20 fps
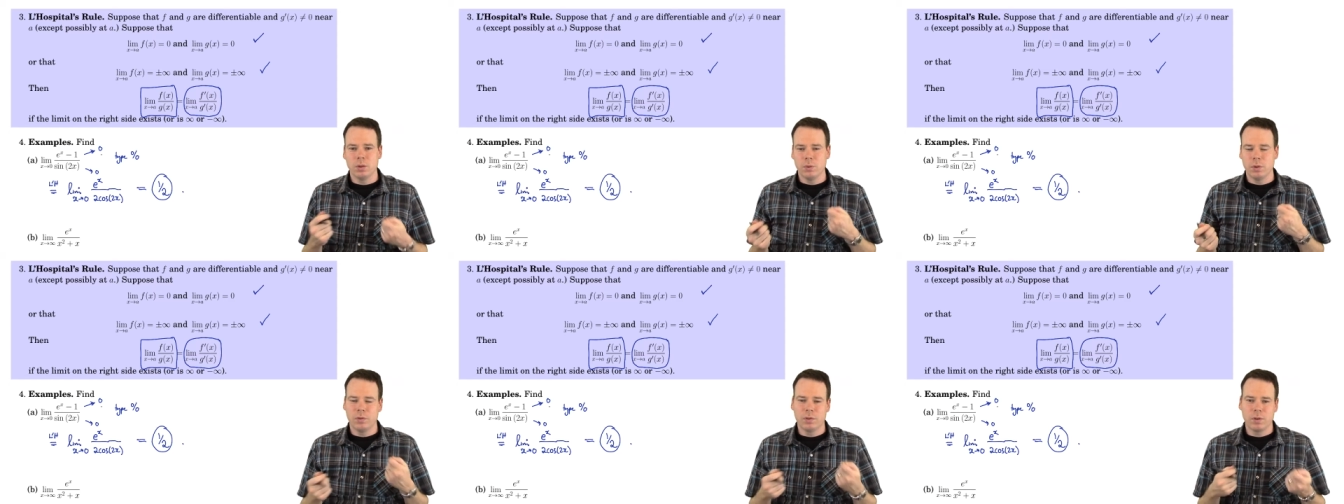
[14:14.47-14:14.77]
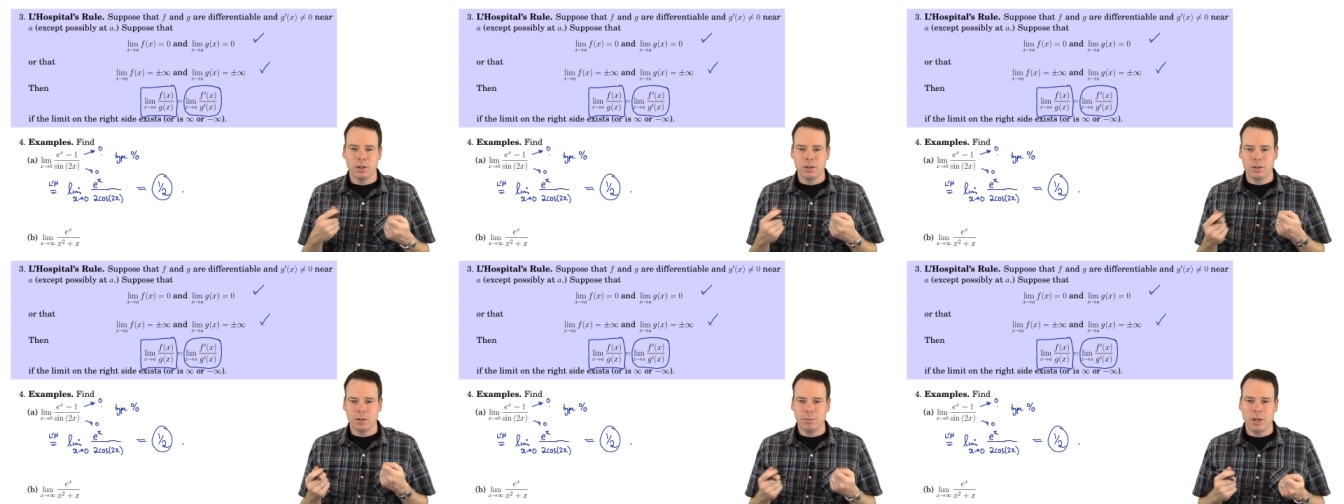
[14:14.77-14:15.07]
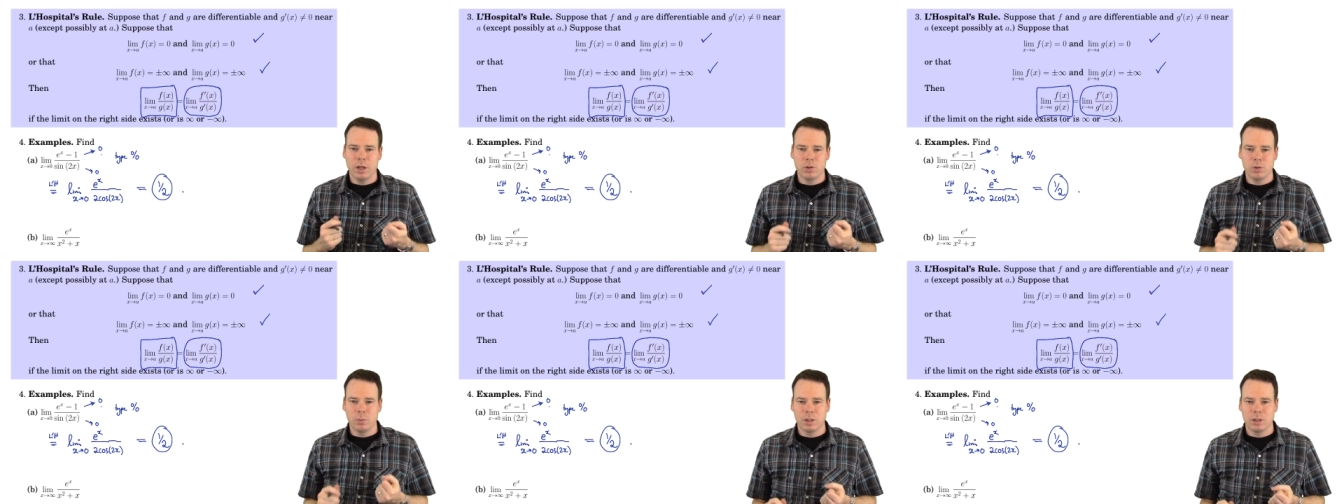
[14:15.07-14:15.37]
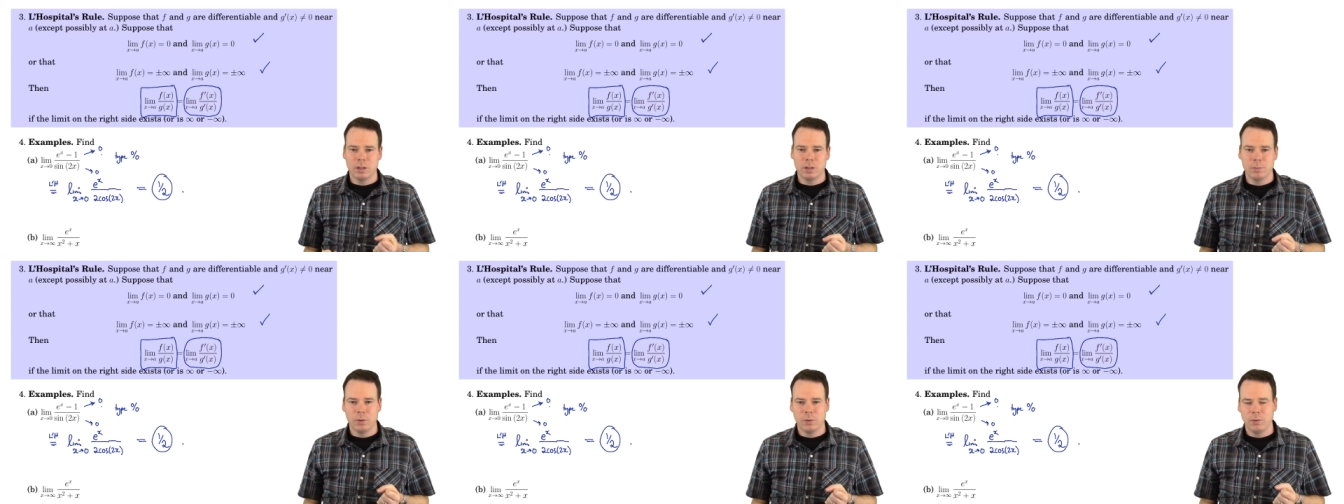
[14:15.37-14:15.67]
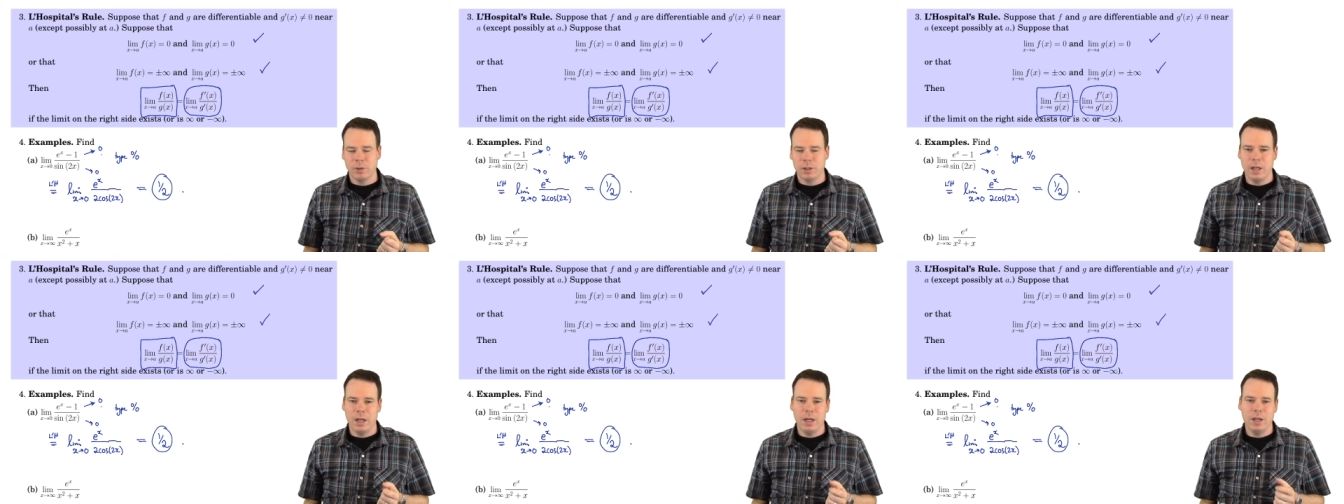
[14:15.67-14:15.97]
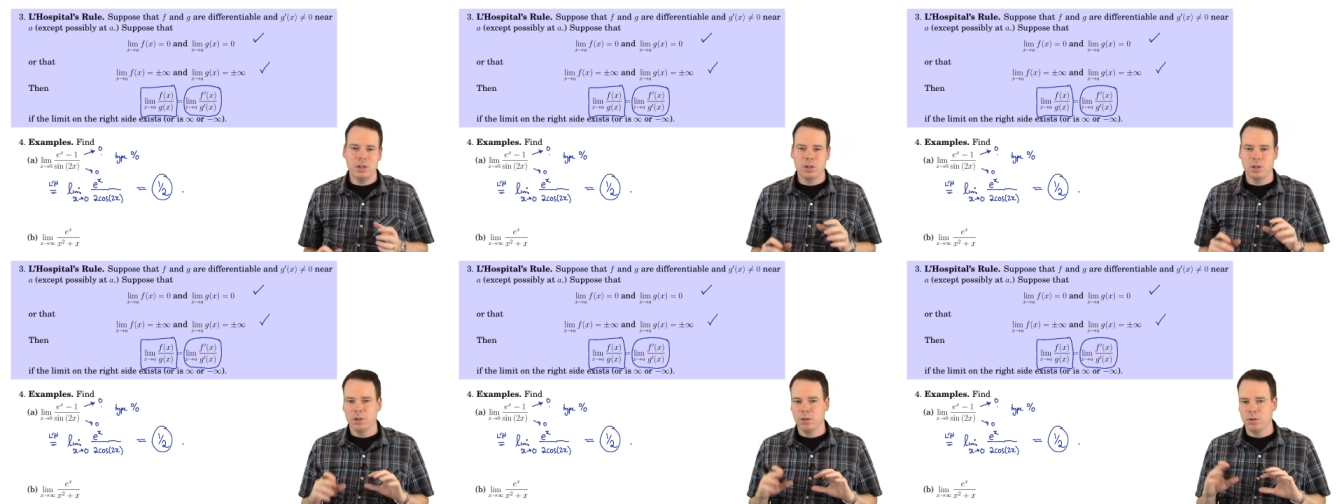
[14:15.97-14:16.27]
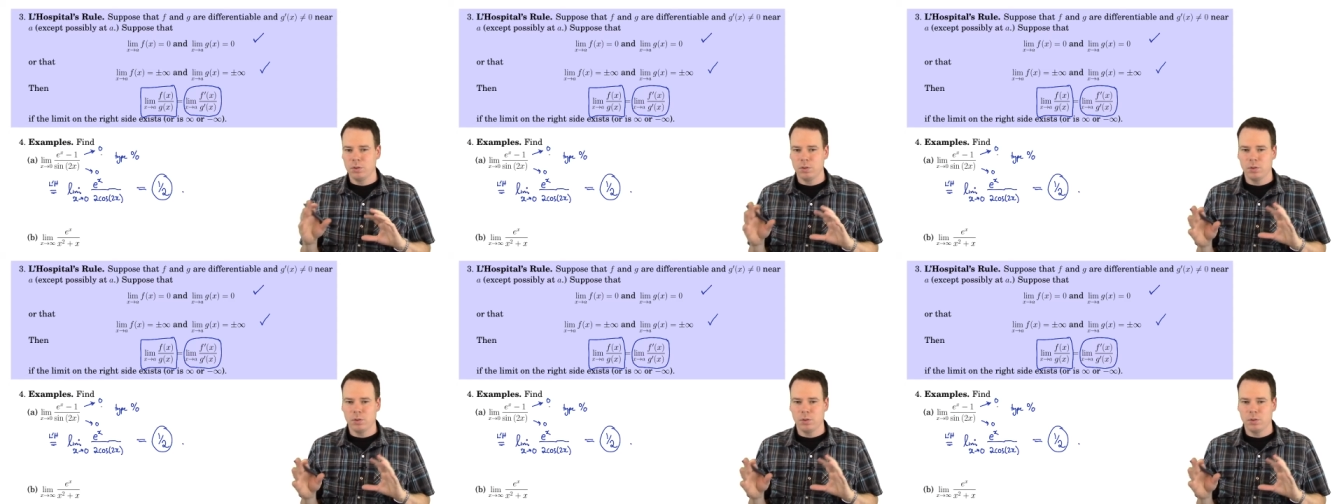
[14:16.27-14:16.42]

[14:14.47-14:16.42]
We've got some algebraic simplification,